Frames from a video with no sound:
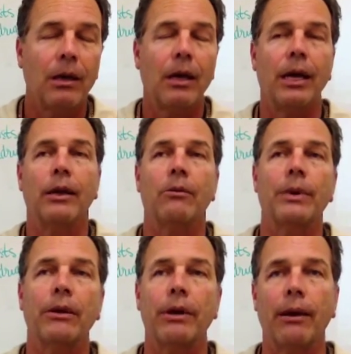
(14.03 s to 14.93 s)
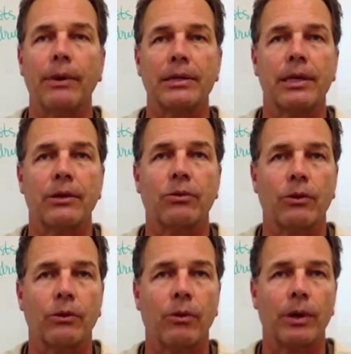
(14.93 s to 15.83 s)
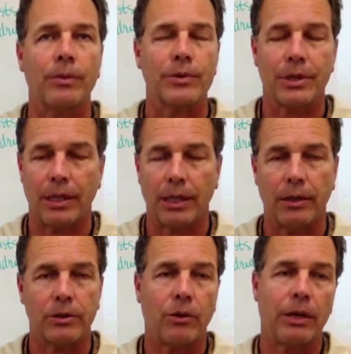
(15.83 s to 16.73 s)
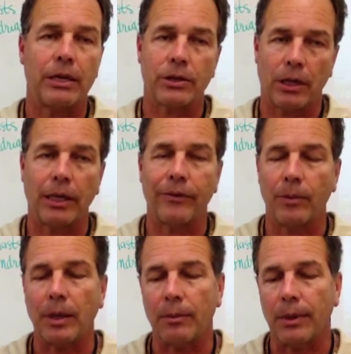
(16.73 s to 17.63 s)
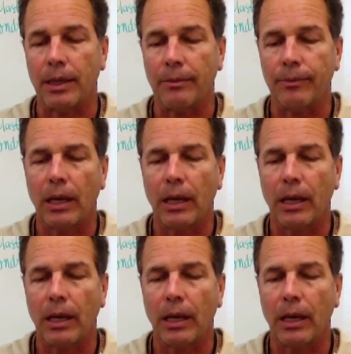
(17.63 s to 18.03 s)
and it'll be your 9 weeks test worth 20%. So it is going to give you a big bump.